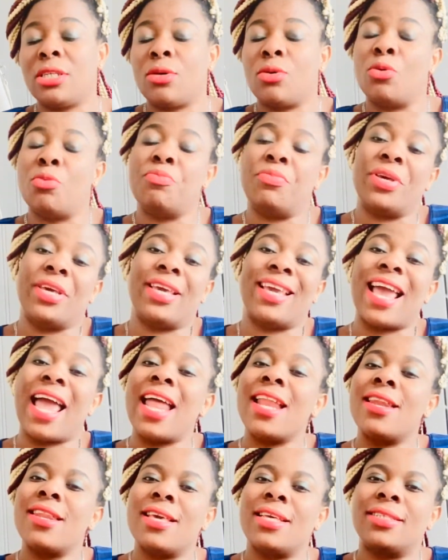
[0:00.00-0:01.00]
could be
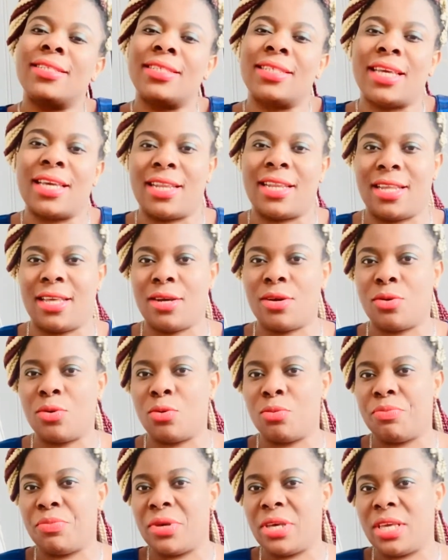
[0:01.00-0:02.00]
anything. It
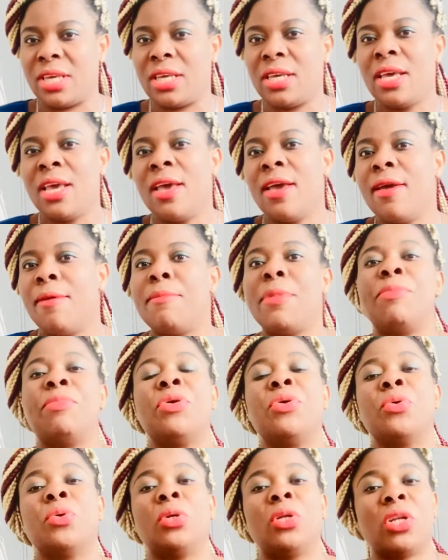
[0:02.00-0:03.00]
could be maybe
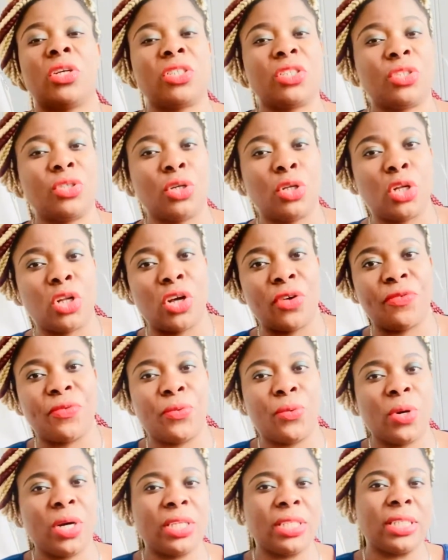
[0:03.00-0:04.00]
you lost your loved
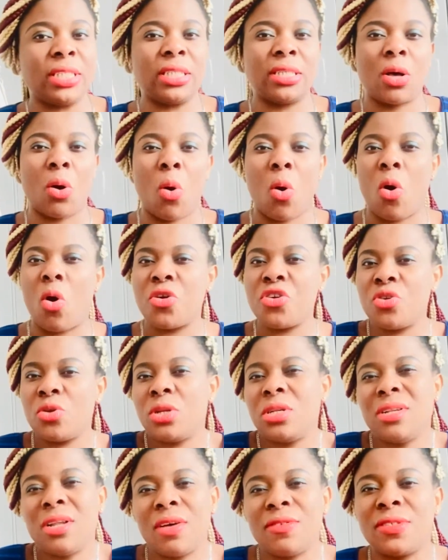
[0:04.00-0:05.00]
ones, or you
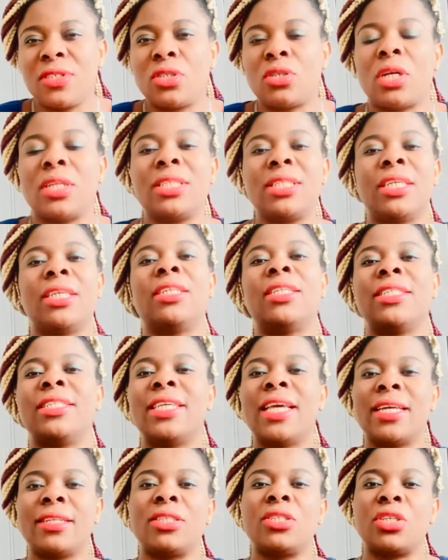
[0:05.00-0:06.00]
lost something
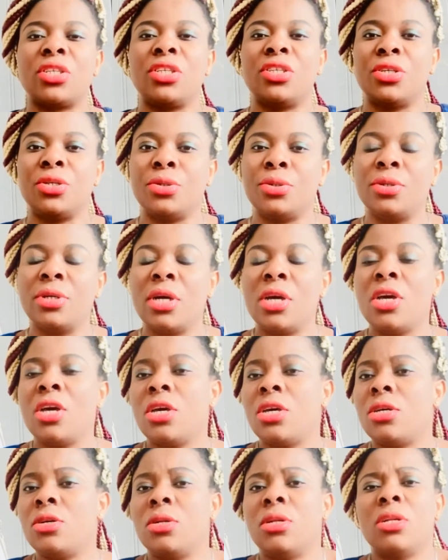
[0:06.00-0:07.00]
dear to you.
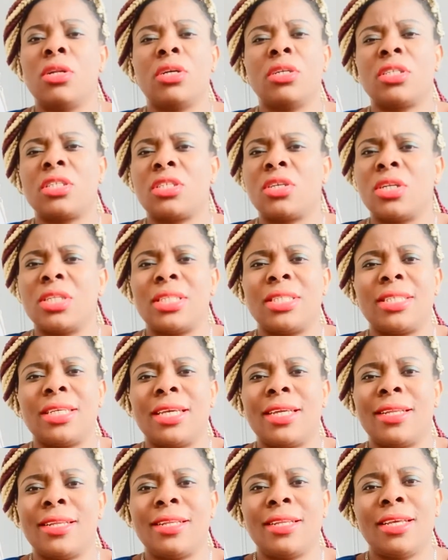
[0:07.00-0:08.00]
You lost
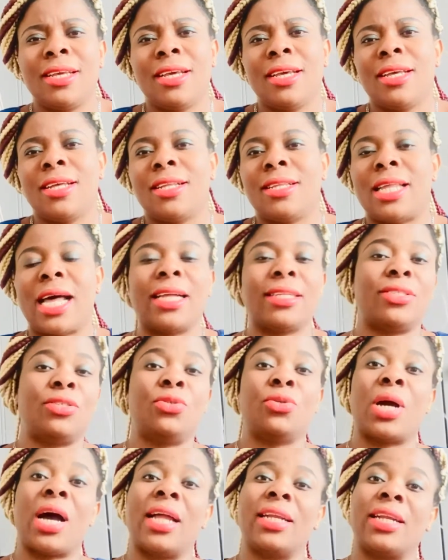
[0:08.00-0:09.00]
something that
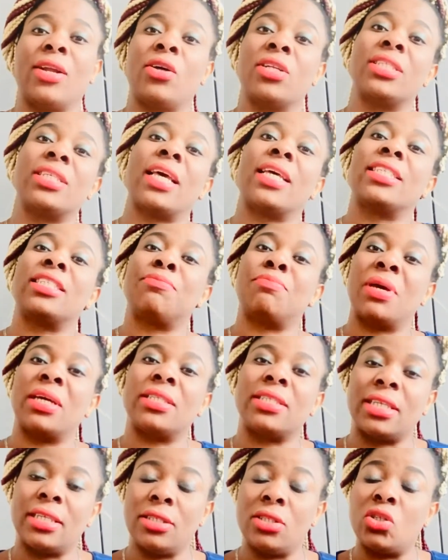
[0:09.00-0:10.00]
you are not
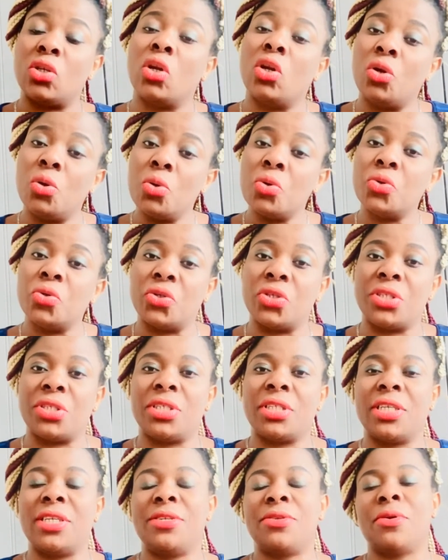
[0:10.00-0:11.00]
expecting to
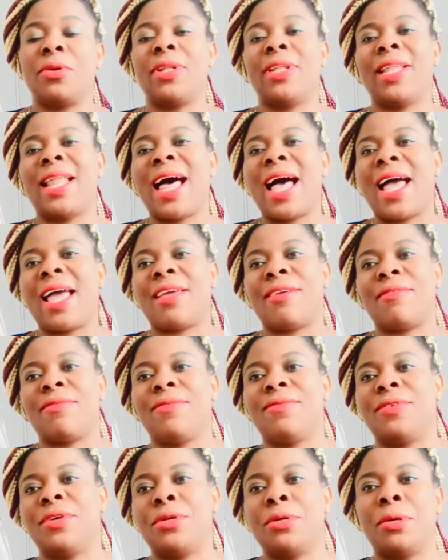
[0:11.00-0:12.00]
lose in your life.
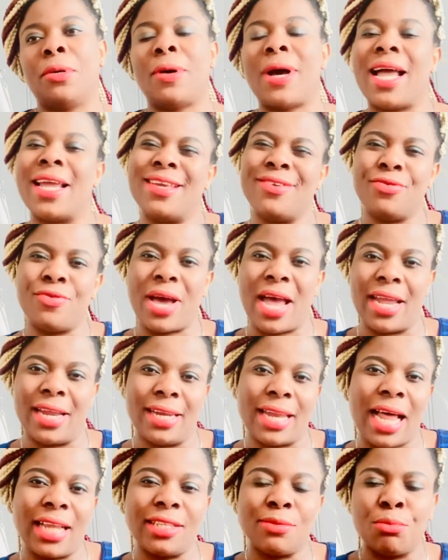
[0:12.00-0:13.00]
You know, you are in
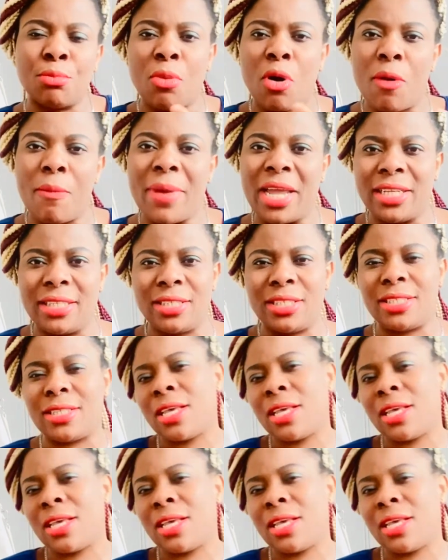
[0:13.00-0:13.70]
that moment